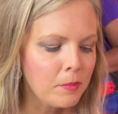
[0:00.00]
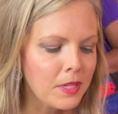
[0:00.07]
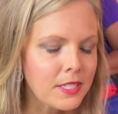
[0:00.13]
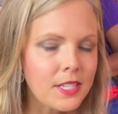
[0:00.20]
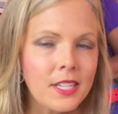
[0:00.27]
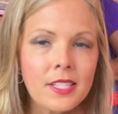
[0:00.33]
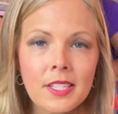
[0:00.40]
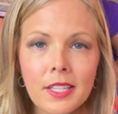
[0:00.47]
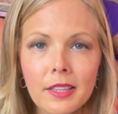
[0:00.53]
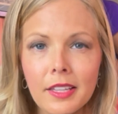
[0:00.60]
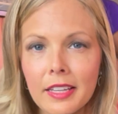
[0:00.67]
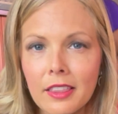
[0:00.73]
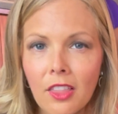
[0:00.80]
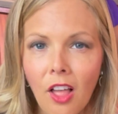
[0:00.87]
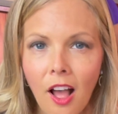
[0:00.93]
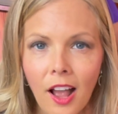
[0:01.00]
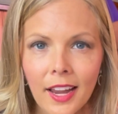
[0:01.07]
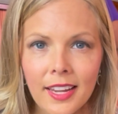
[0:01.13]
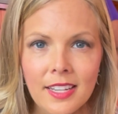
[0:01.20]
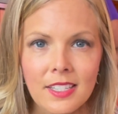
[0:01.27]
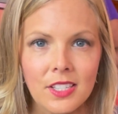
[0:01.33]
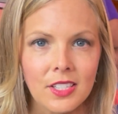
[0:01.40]
Decently
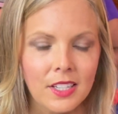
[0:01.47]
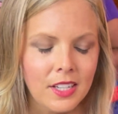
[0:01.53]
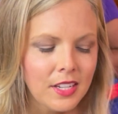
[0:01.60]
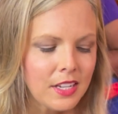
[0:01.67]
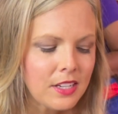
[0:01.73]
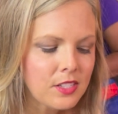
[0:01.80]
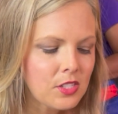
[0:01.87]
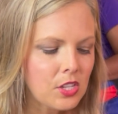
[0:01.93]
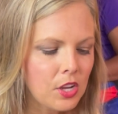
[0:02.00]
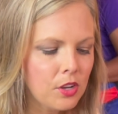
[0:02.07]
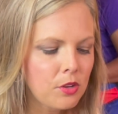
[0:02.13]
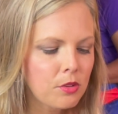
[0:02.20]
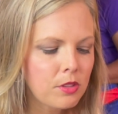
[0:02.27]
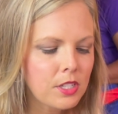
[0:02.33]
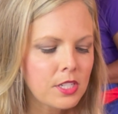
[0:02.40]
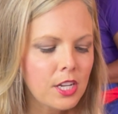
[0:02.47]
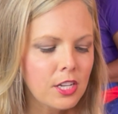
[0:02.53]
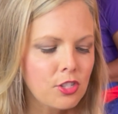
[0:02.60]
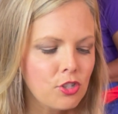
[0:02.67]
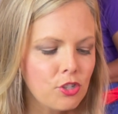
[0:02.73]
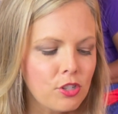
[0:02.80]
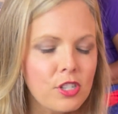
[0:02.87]
light. So the
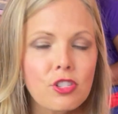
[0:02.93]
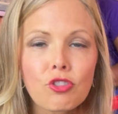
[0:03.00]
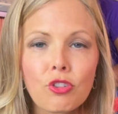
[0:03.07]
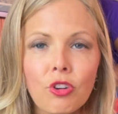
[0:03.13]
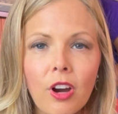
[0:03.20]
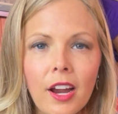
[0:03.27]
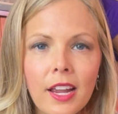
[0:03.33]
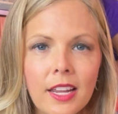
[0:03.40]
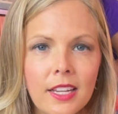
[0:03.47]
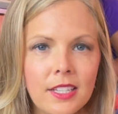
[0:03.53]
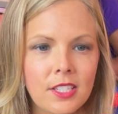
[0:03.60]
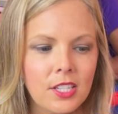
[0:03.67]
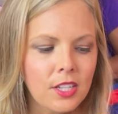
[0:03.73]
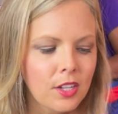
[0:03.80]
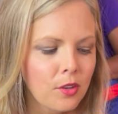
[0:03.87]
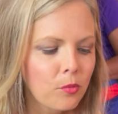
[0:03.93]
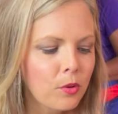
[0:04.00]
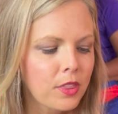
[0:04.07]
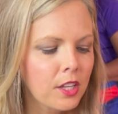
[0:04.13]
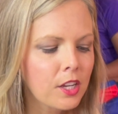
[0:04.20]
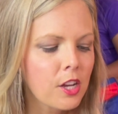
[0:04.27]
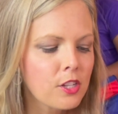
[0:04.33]
texture is great.
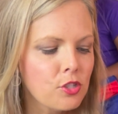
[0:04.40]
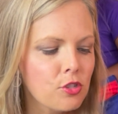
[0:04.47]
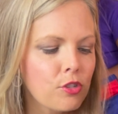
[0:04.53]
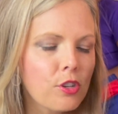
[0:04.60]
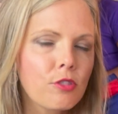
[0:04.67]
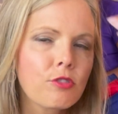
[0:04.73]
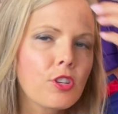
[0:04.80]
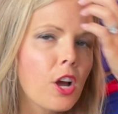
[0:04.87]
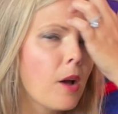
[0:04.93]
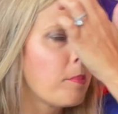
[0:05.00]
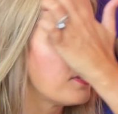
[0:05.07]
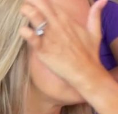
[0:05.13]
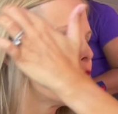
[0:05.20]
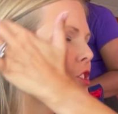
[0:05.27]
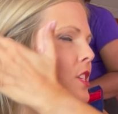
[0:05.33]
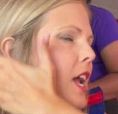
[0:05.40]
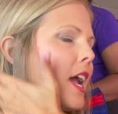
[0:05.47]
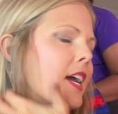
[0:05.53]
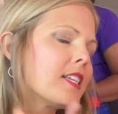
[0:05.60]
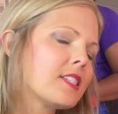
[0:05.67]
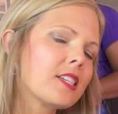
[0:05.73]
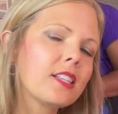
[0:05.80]
With the custard on top, it just
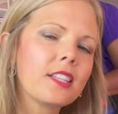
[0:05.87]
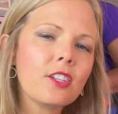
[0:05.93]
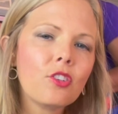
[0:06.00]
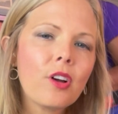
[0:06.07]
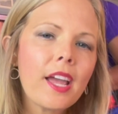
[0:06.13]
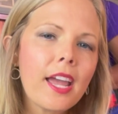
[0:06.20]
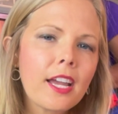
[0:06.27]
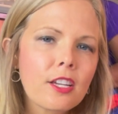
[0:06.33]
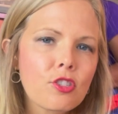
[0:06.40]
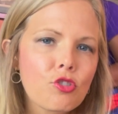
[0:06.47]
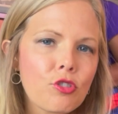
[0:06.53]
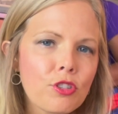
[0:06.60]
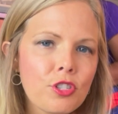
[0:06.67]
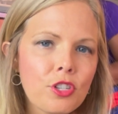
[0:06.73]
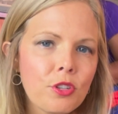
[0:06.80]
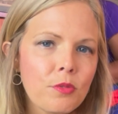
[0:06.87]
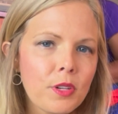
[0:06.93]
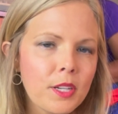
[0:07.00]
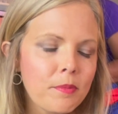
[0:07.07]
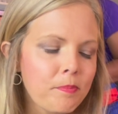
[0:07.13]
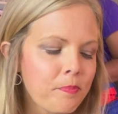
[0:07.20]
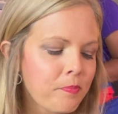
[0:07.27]
adds a little extra to it.